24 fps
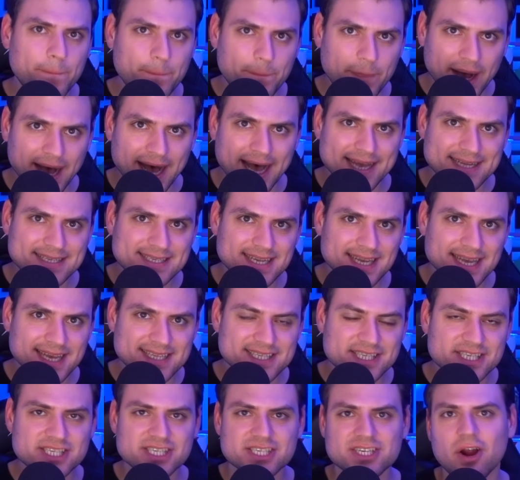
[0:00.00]
but
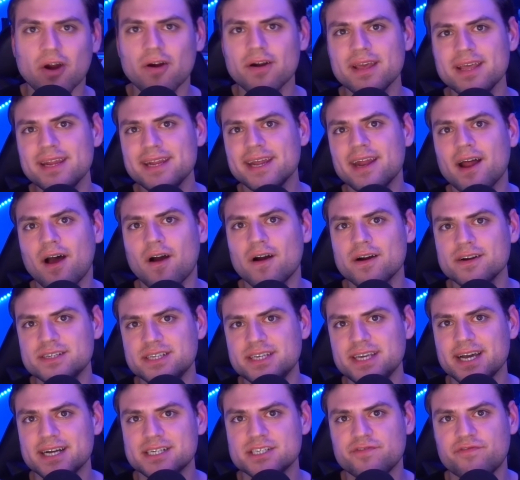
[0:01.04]
it's starting at
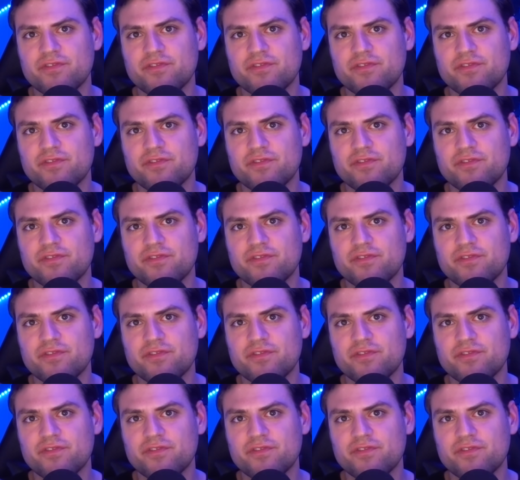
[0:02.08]
RTX